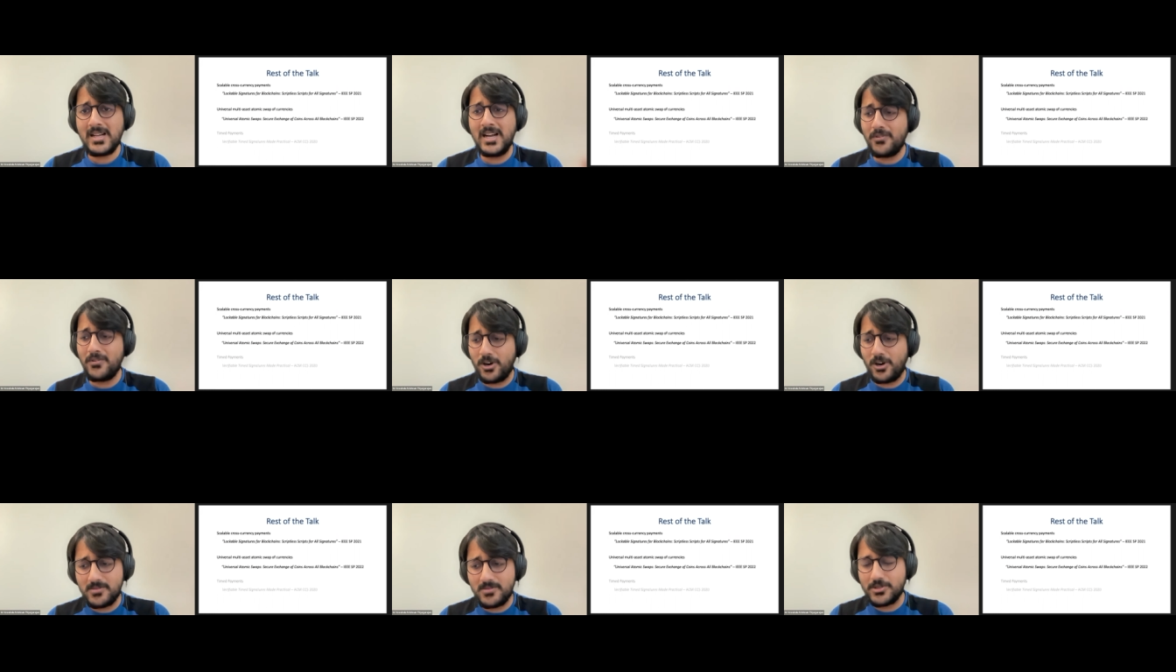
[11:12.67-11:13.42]
uh,
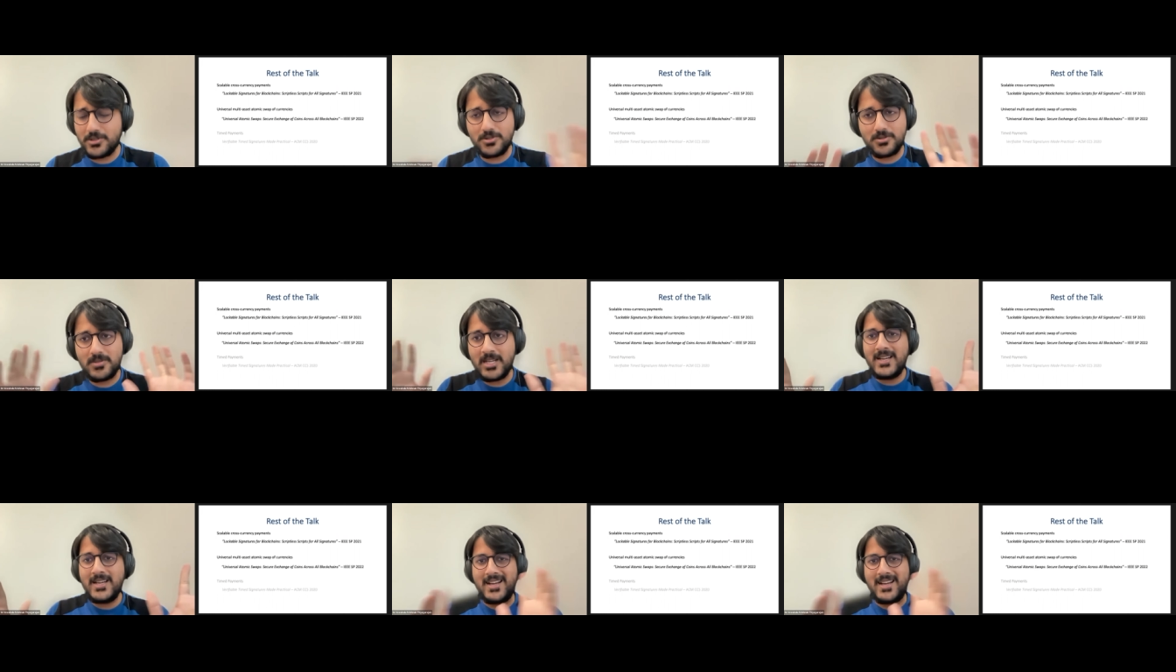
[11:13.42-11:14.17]
for due to
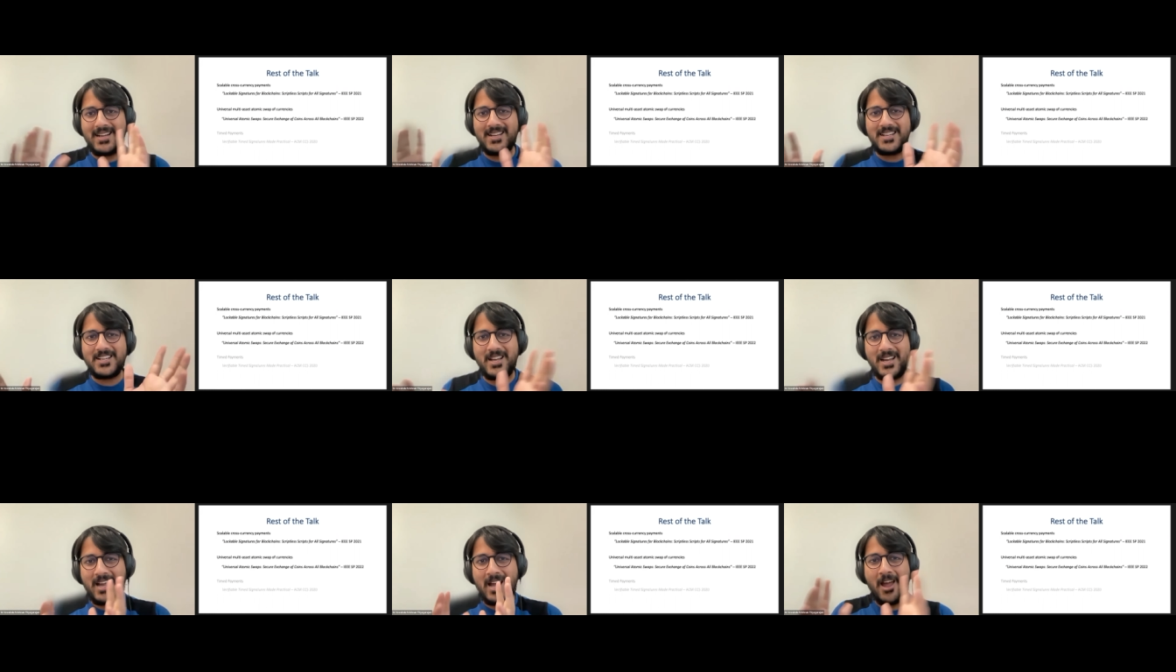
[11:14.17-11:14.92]
uh,
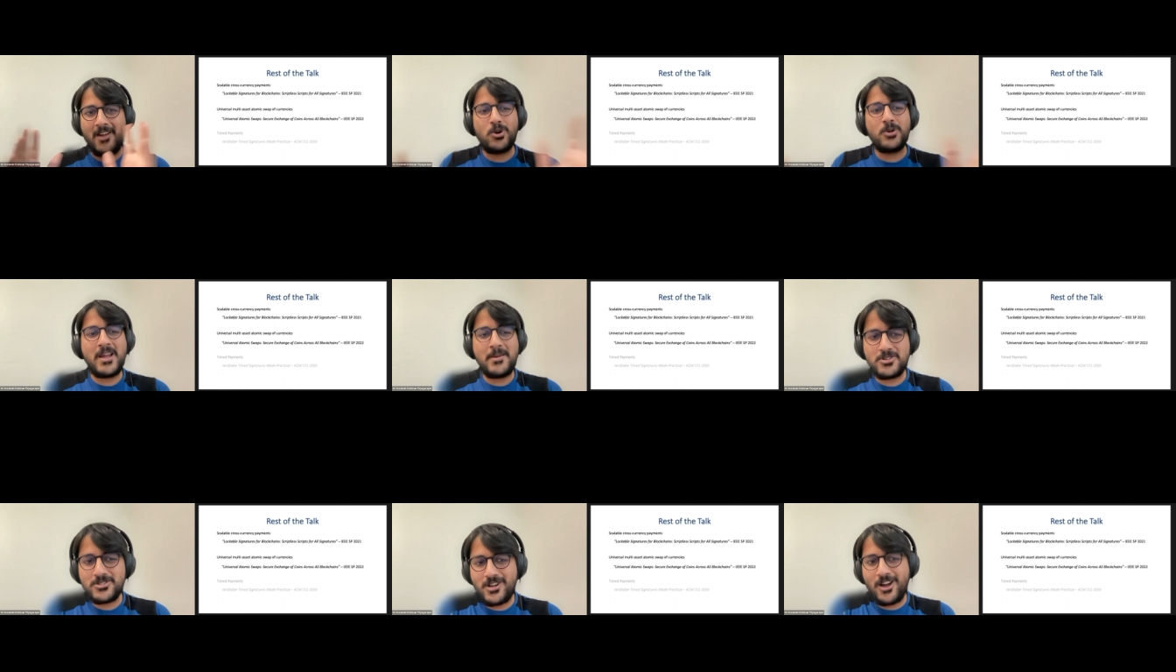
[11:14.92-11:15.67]
uh I won't be
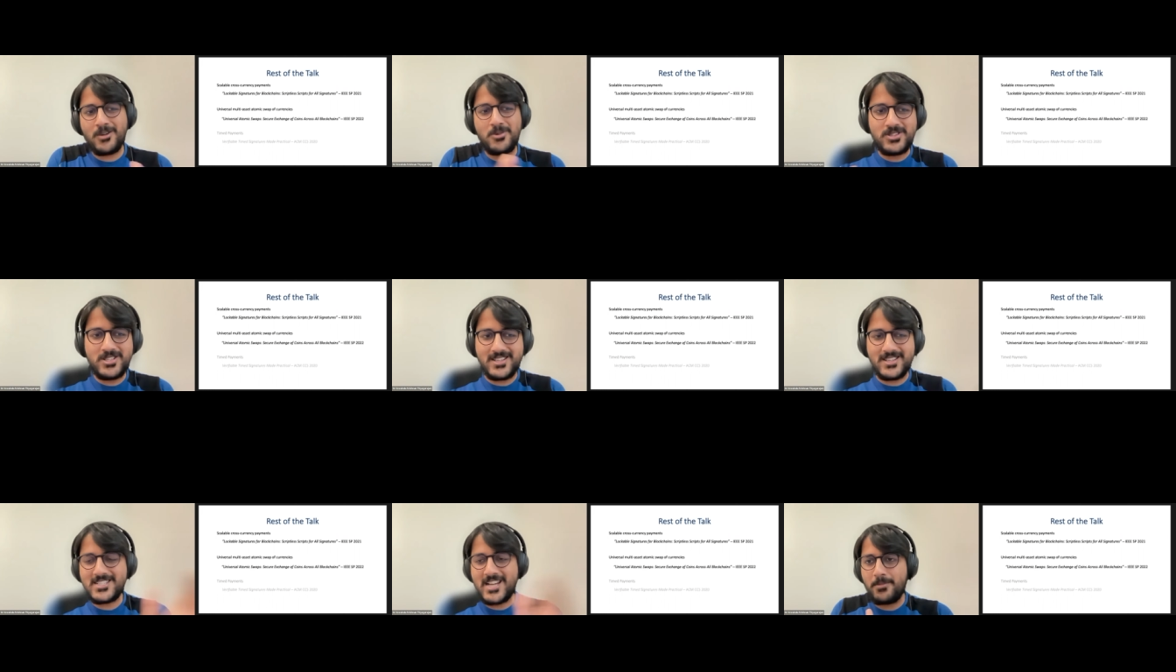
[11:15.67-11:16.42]
able to talk about
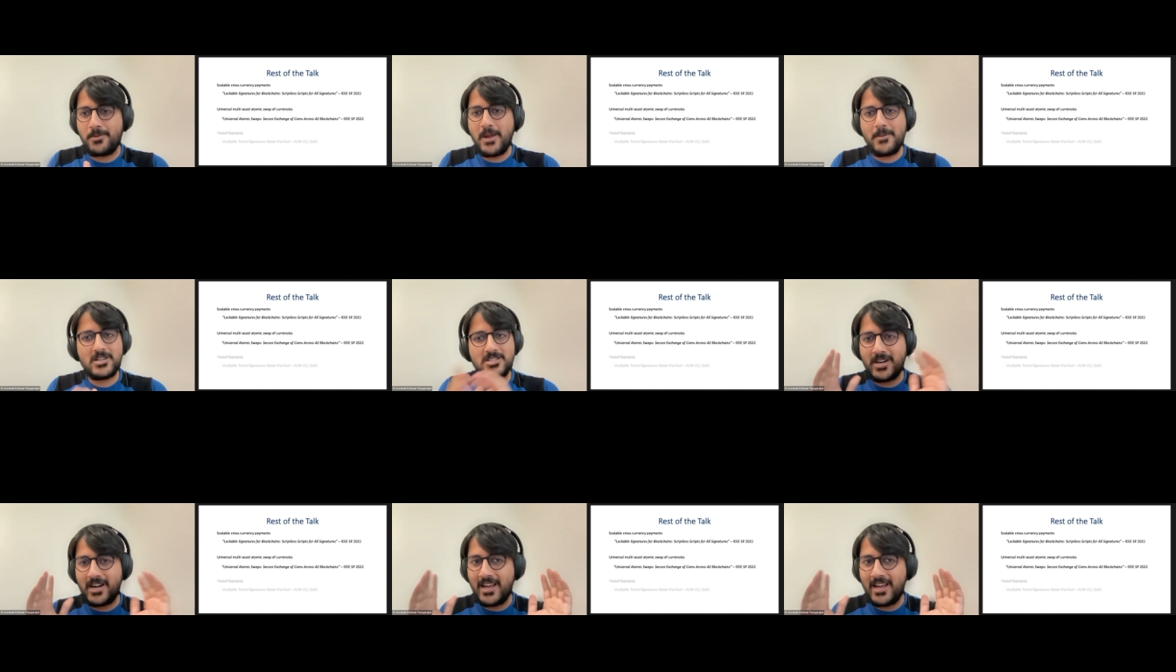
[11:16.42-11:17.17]
the time payments,
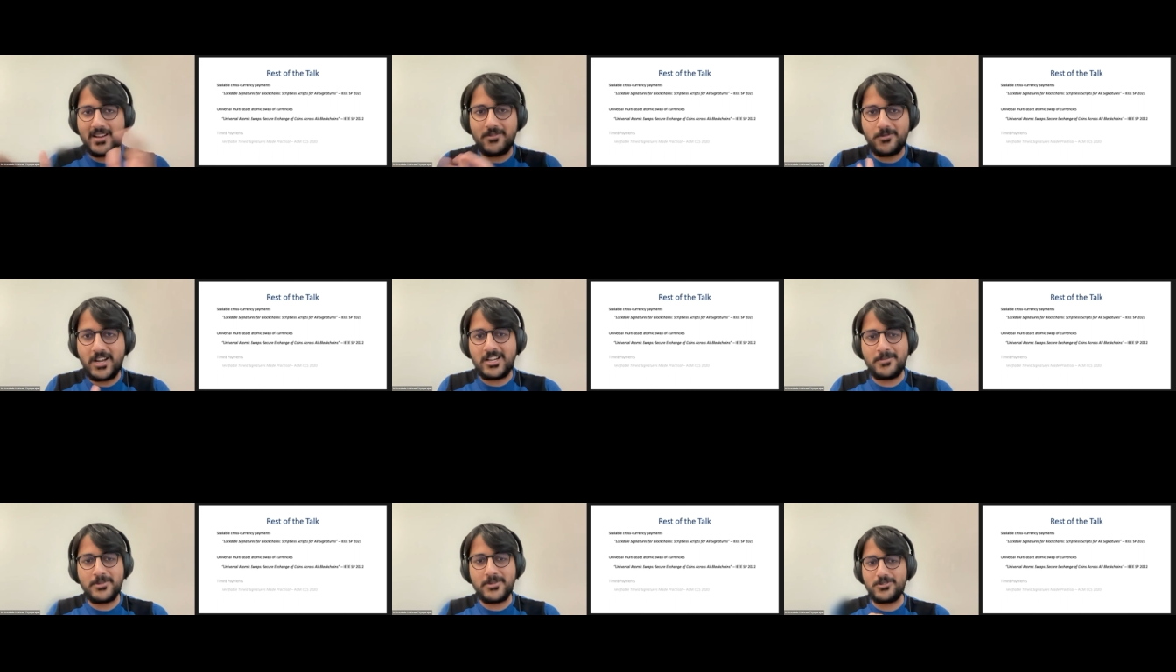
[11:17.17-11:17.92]
but I
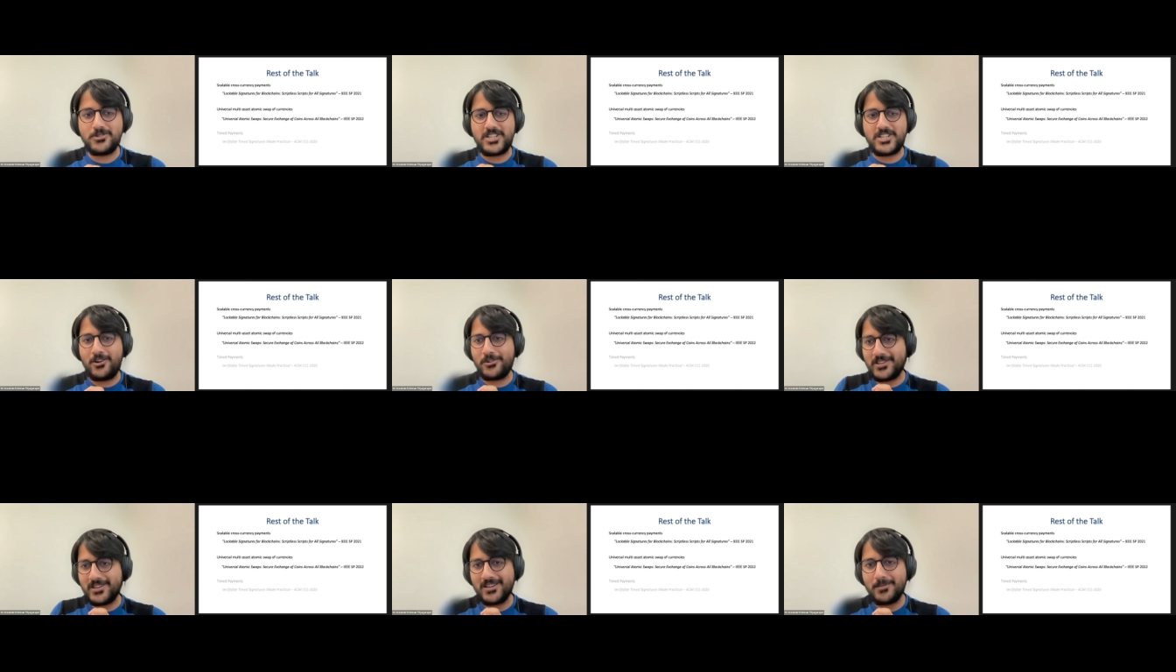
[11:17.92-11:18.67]
welcome you to check
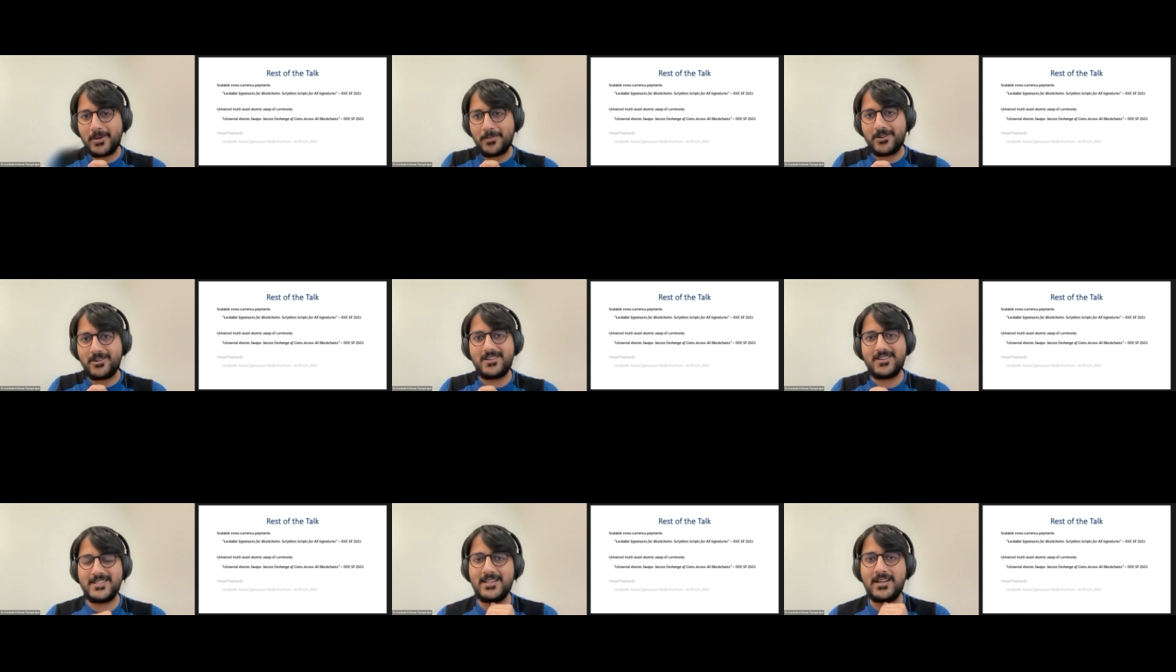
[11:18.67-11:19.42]
out the paper.
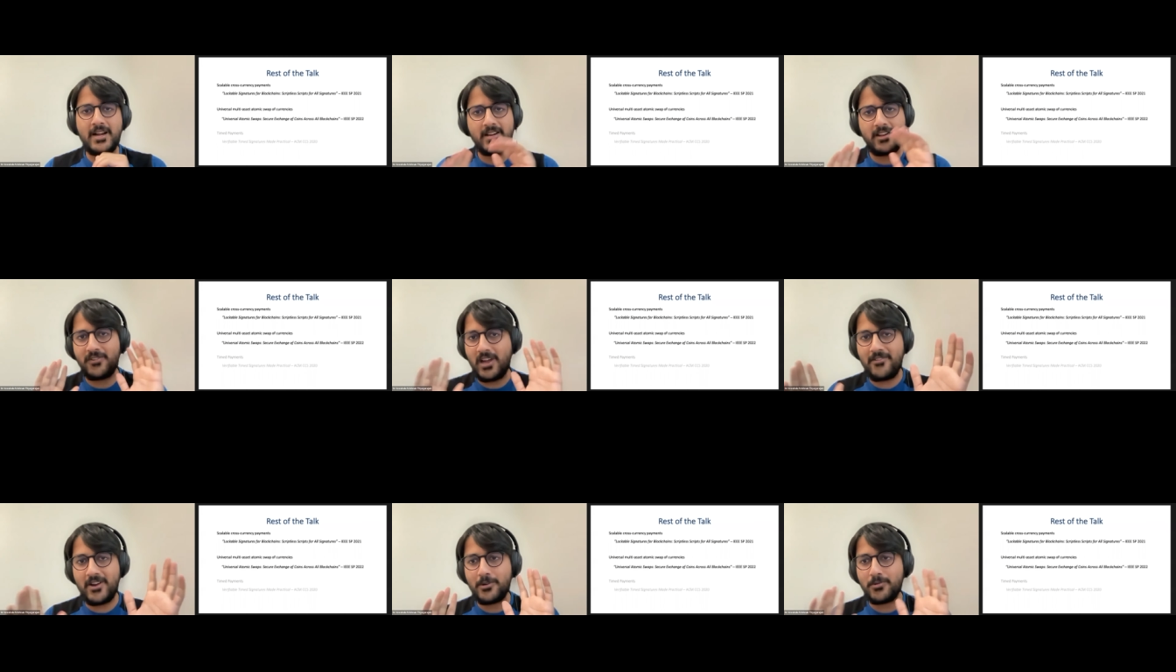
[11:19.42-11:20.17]
Uh, and if you
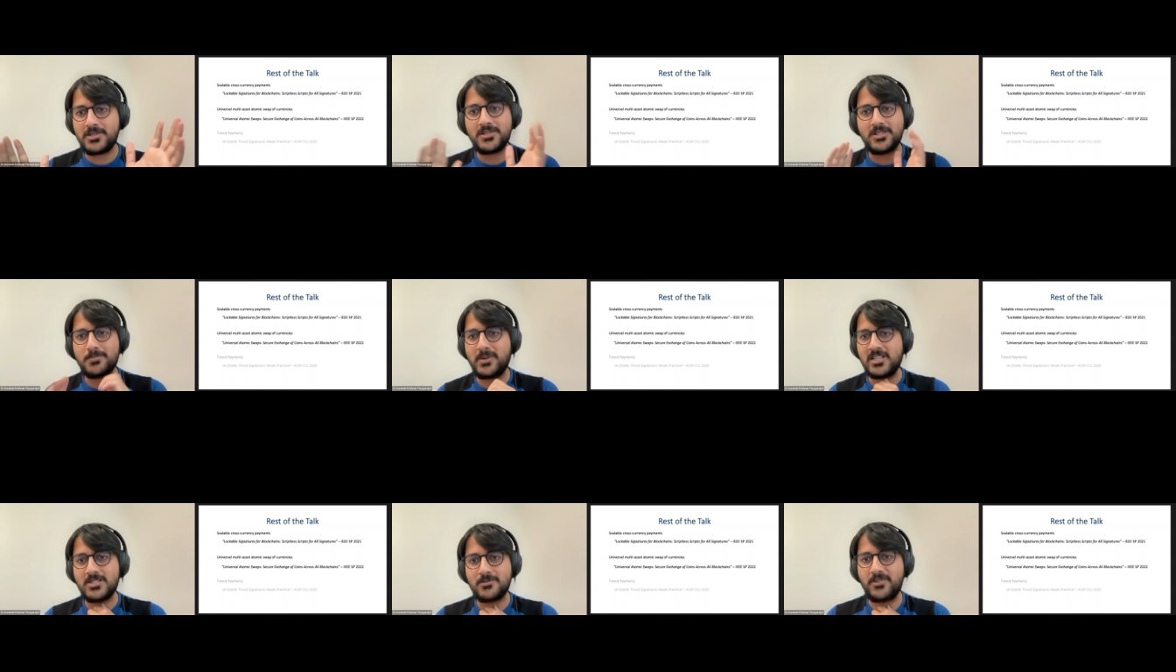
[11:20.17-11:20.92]
have any questions,
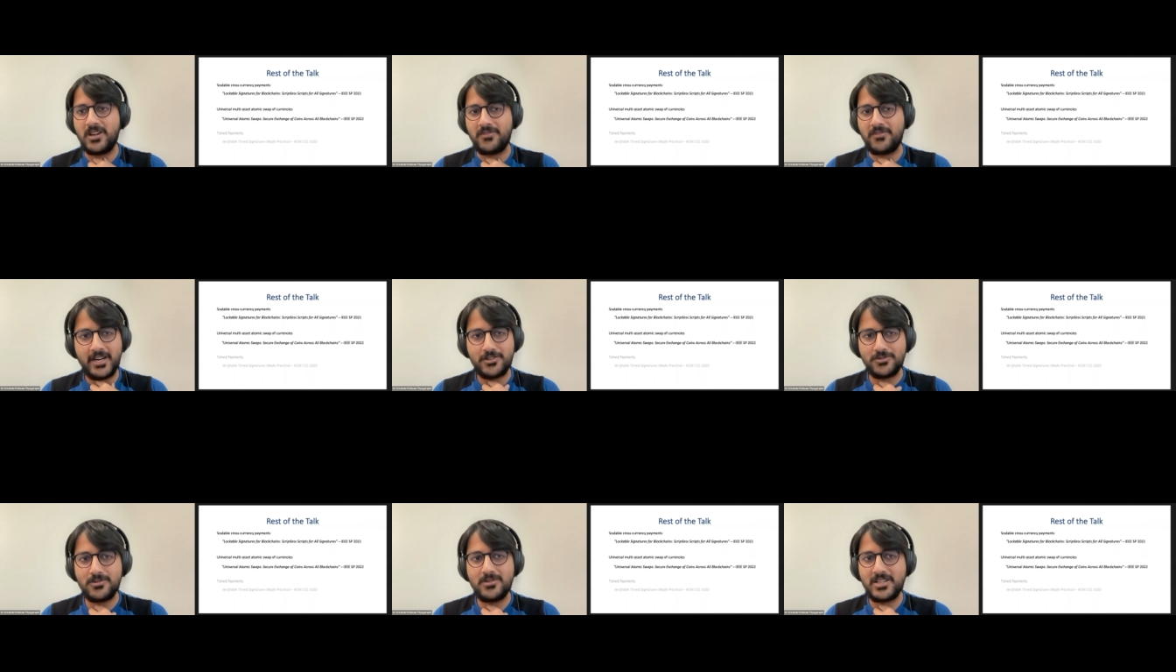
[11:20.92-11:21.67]
please feel free
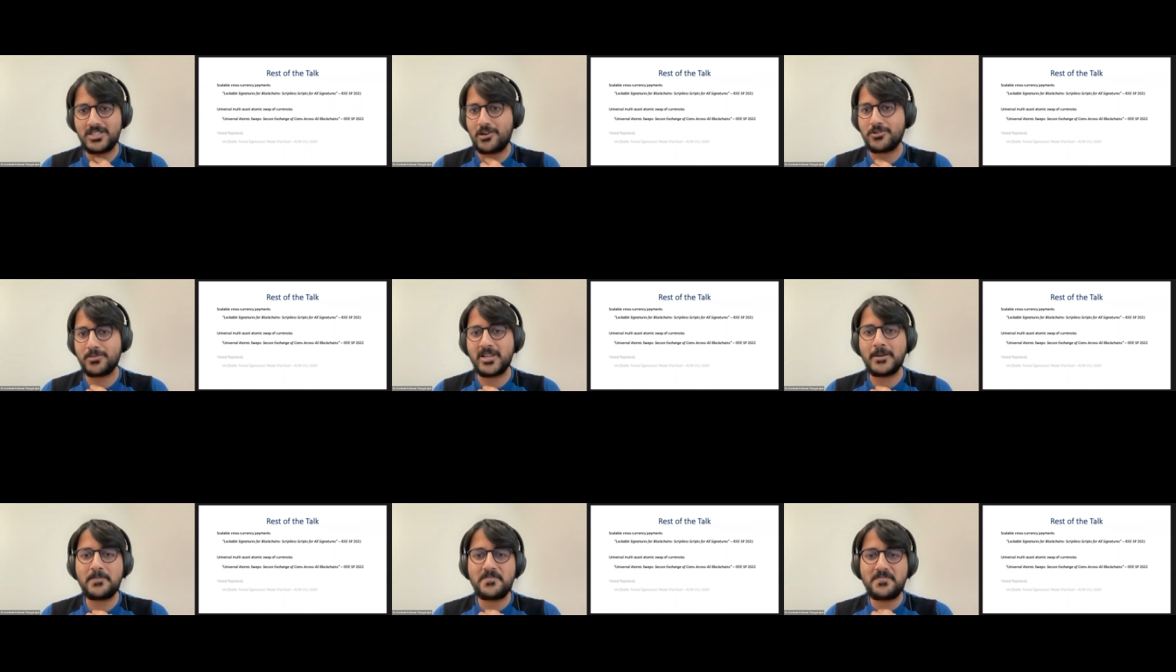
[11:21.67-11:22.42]
to reach out to me.